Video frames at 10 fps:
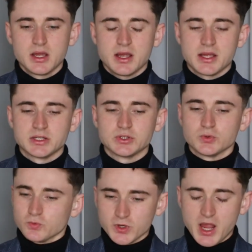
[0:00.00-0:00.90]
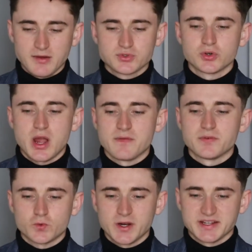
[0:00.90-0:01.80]
and we have to have
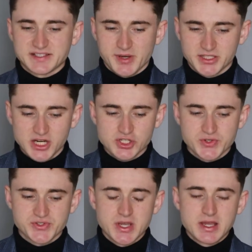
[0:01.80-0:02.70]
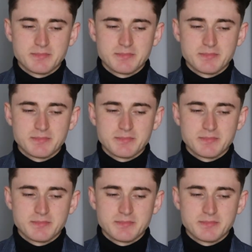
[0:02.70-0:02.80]
the right expectations,